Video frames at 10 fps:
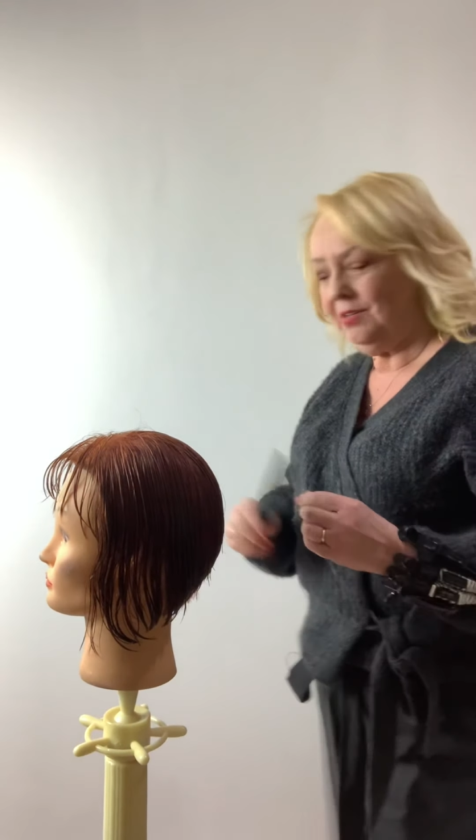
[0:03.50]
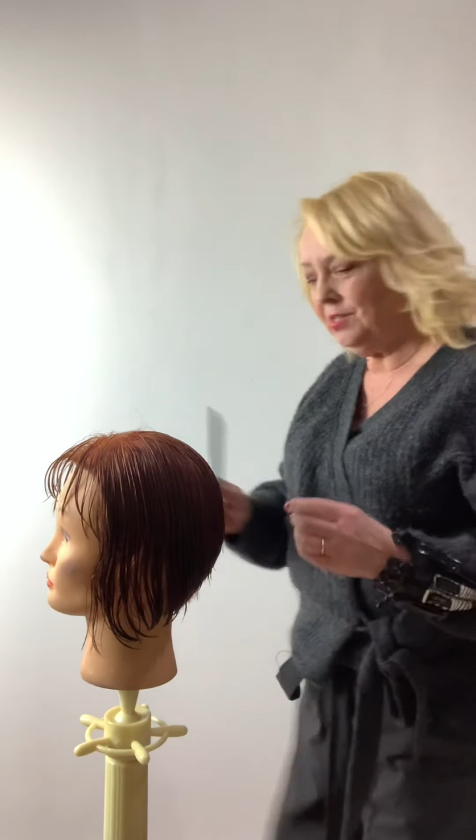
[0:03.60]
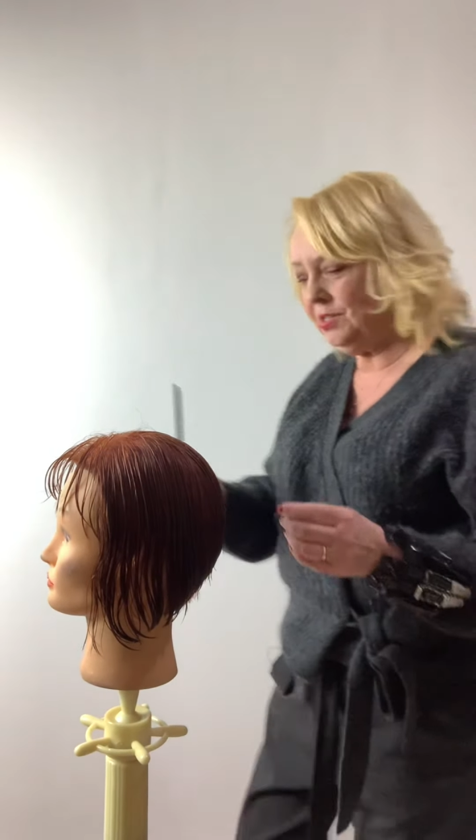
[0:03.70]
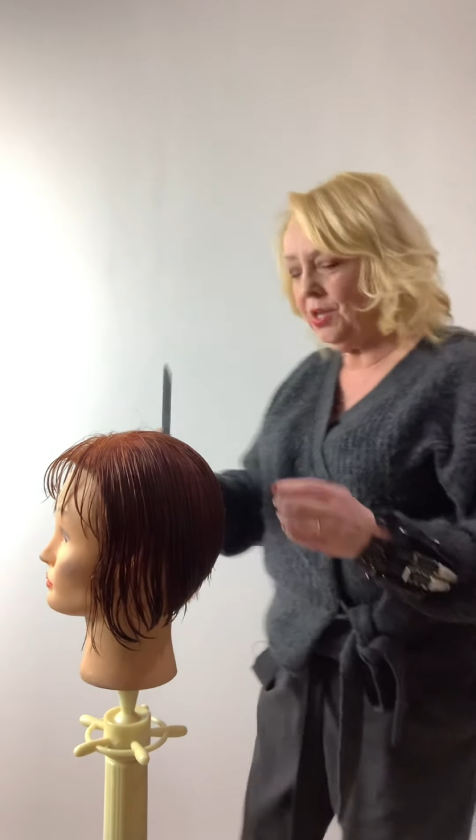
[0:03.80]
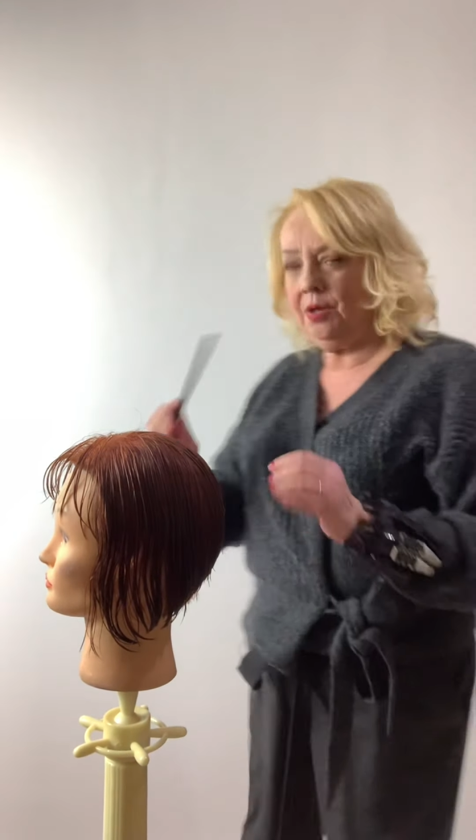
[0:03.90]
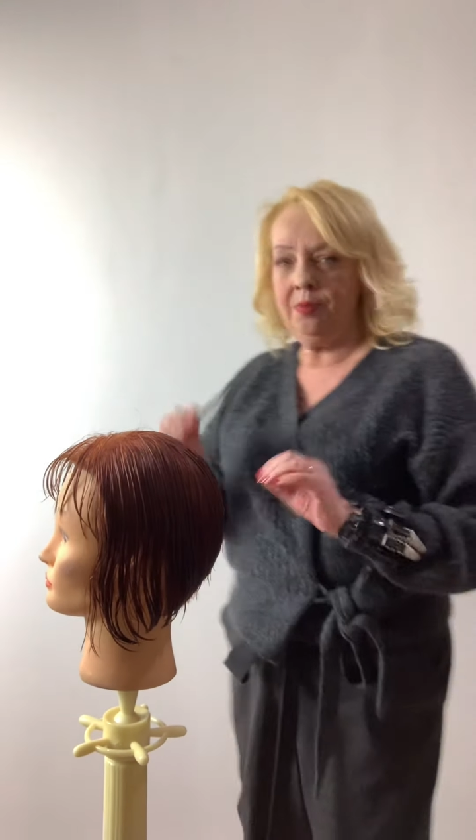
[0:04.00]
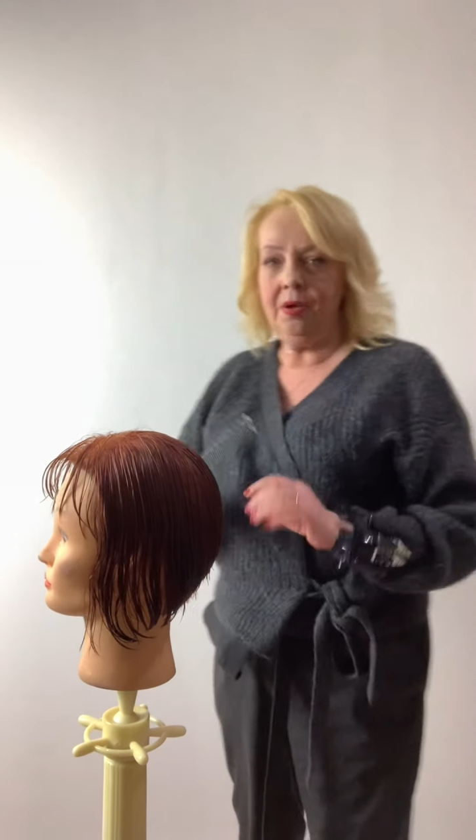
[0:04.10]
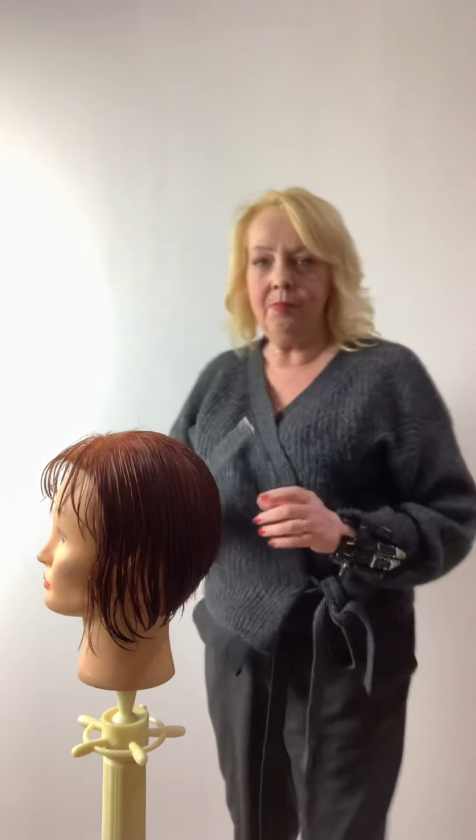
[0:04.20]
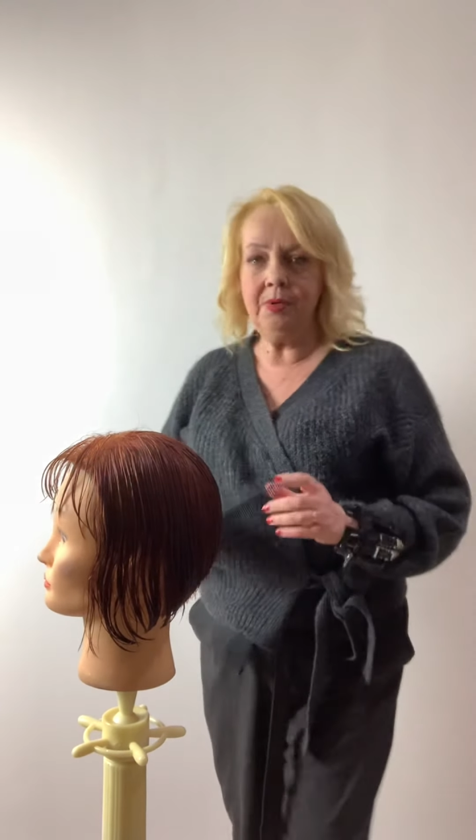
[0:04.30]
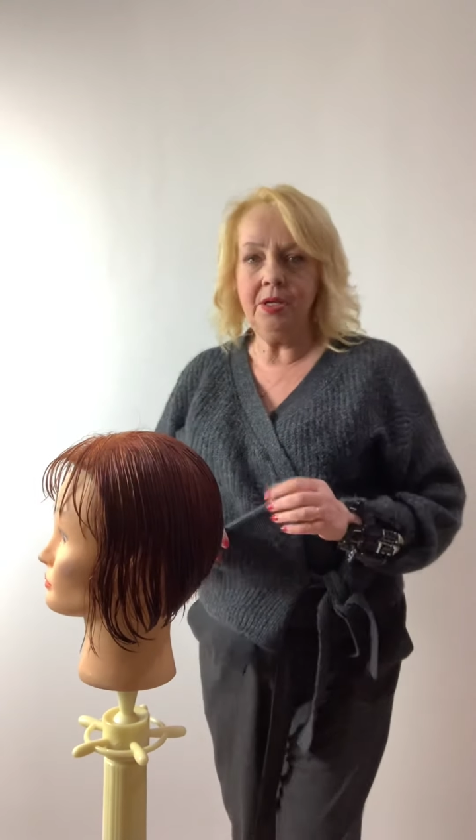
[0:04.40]
So
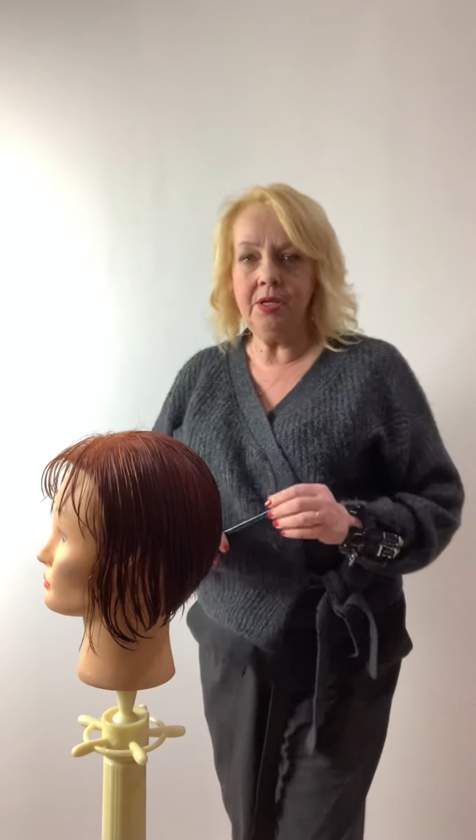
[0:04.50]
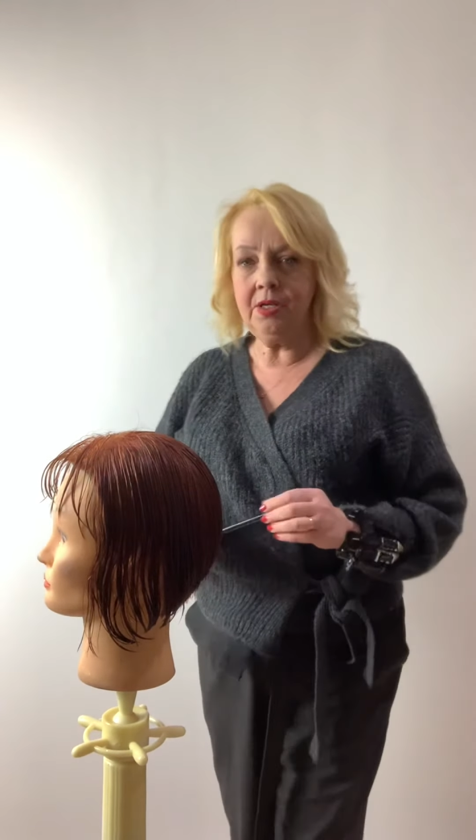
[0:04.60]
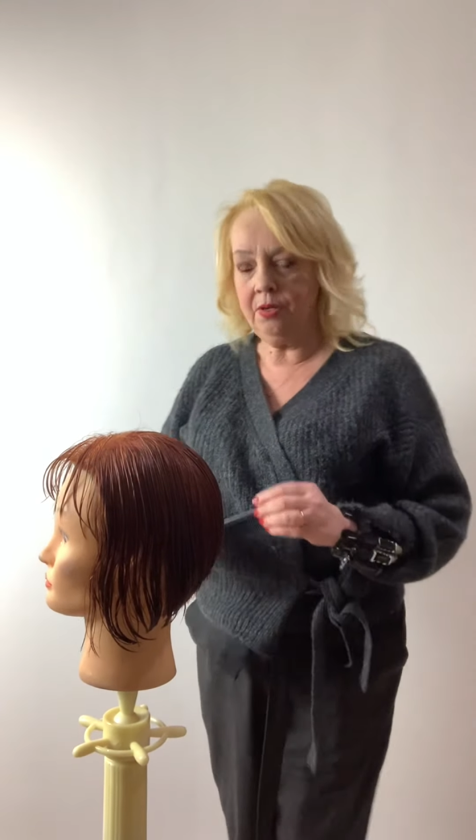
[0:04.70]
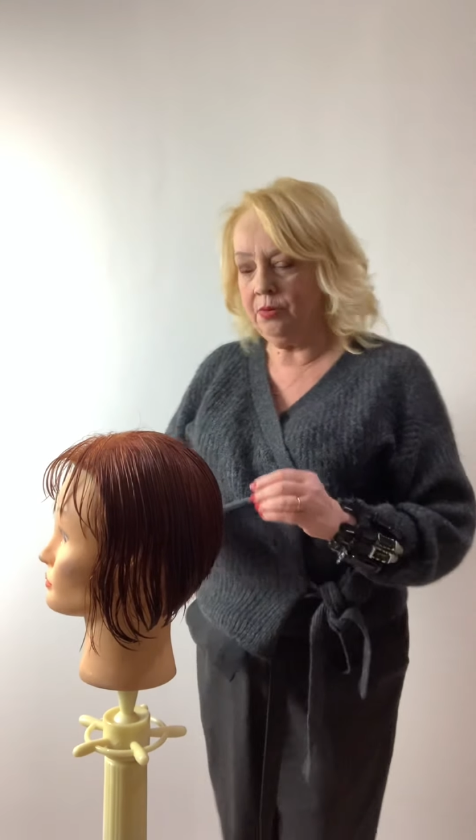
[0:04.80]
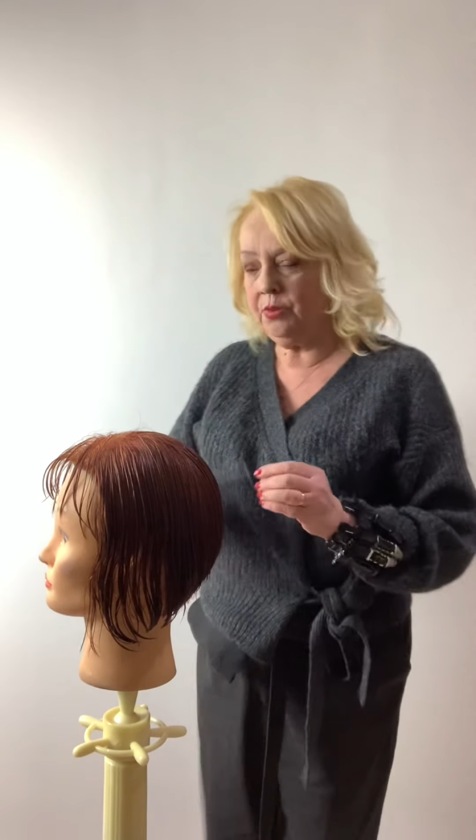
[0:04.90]
I'm going to go